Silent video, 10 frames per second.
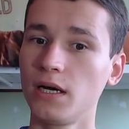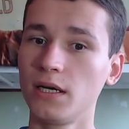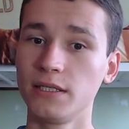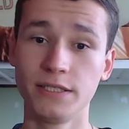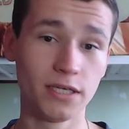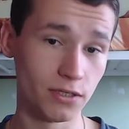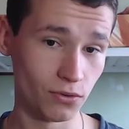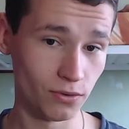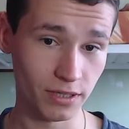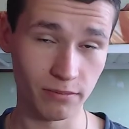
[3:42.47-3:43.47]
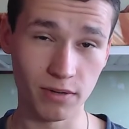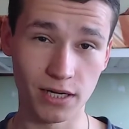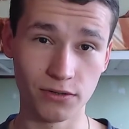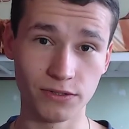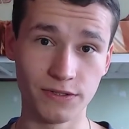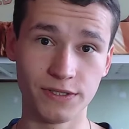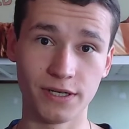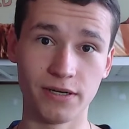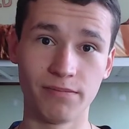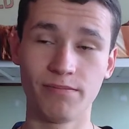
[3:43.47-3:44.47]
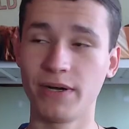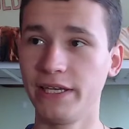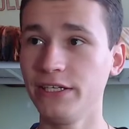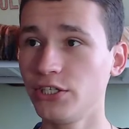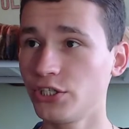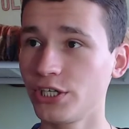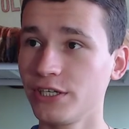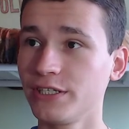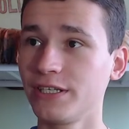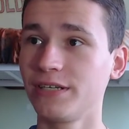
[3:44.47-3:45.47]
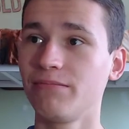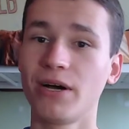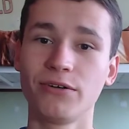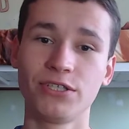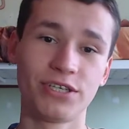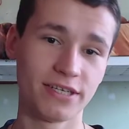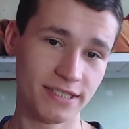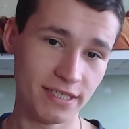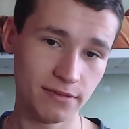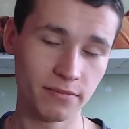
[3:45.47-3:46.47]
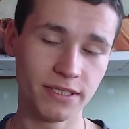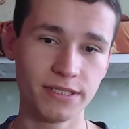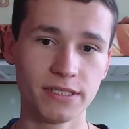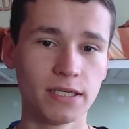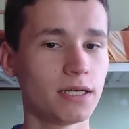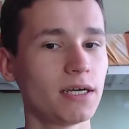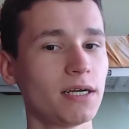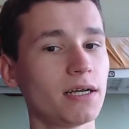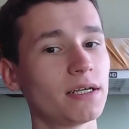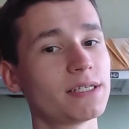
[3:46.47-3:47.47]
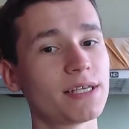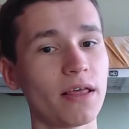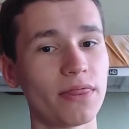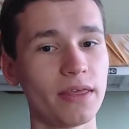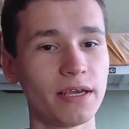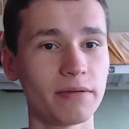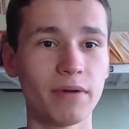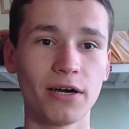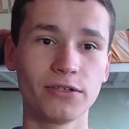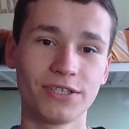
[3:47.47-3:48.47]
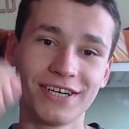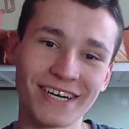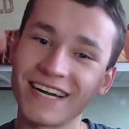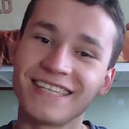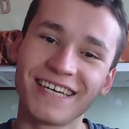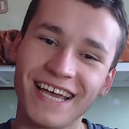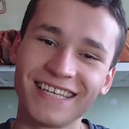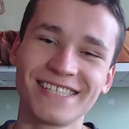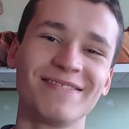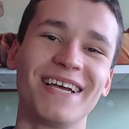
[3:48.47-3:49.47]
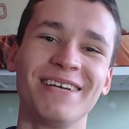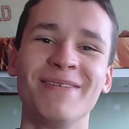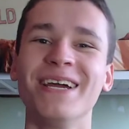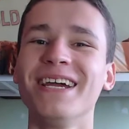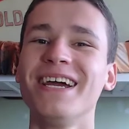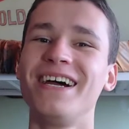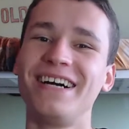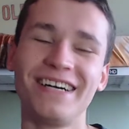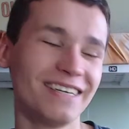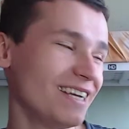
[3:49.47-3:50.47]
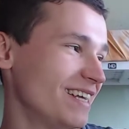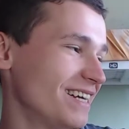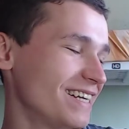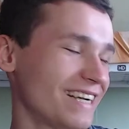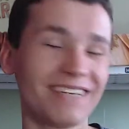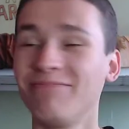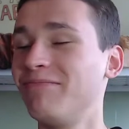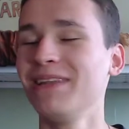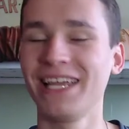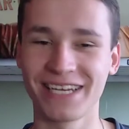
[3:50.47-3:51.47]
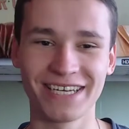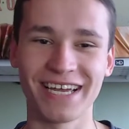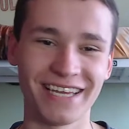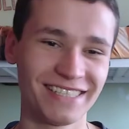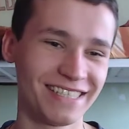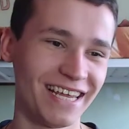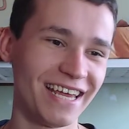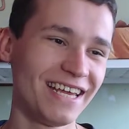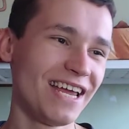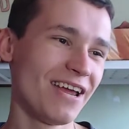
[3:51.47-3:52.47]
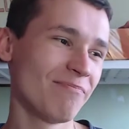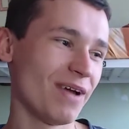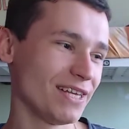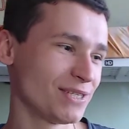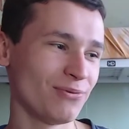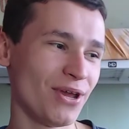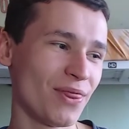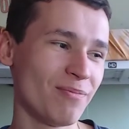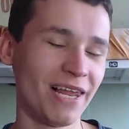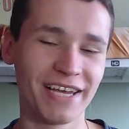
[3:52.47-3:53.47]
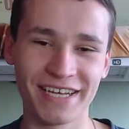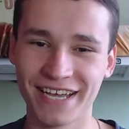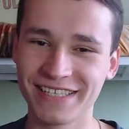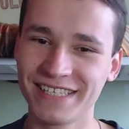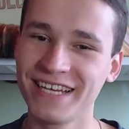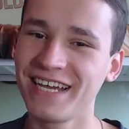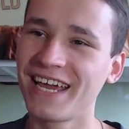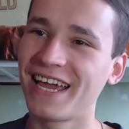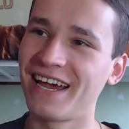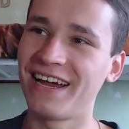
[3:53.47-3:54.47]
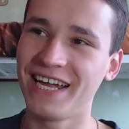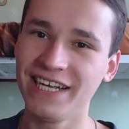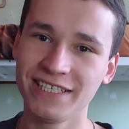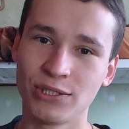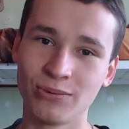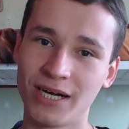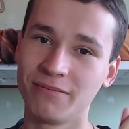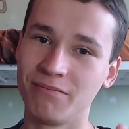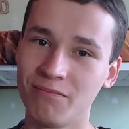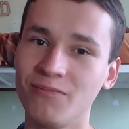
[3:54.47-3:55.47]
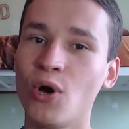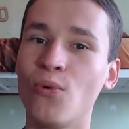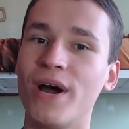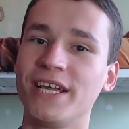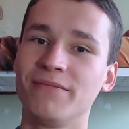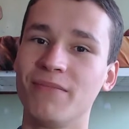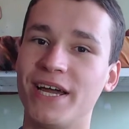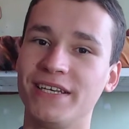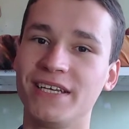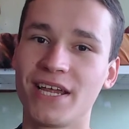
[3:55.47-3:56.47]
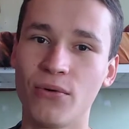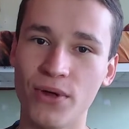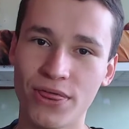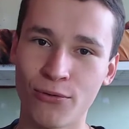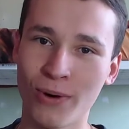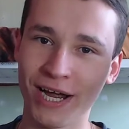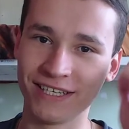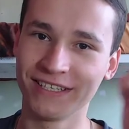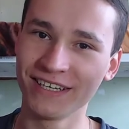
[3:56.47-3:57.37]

know about politician, about racism, it's something about red hats maybe, or black hats, yeah, men's with black hats, and 1 white man with white